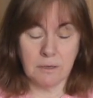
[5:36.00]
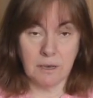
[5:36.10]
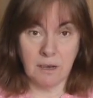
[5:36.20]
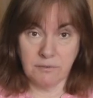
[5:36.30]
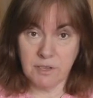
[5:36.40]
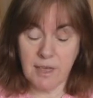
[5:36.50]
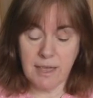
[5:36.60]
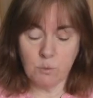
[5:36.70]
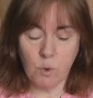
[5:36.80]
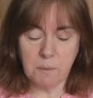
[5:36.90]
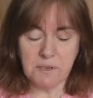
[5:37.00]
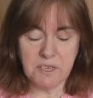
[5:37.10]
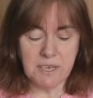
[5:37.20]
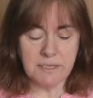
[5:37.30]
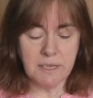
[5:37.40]
After they had whipped
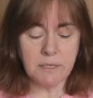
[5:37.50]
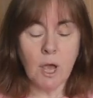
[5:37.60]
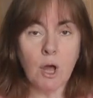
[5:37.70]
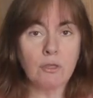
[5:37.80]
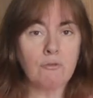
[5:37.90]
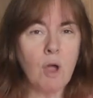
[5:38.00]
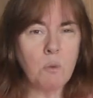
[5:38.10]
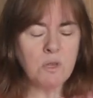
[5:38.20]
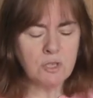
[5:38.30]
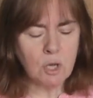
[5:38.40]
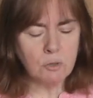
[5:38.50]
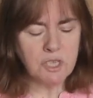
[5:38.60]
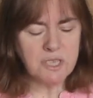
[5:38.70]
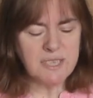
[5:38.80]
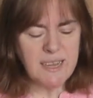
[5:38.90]
Jesus, the Roman
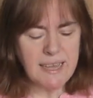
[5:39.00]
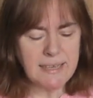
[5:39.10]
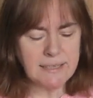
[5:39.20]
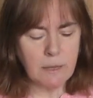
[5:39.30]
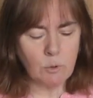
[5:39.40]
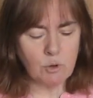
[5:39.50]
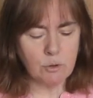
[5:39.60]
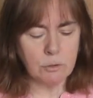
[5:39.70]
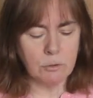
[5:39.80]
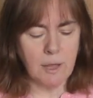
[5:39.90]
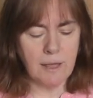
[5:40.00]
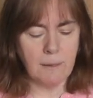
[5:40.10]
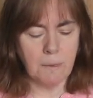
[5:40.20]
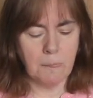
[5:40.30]
soldiers teased him cruelly.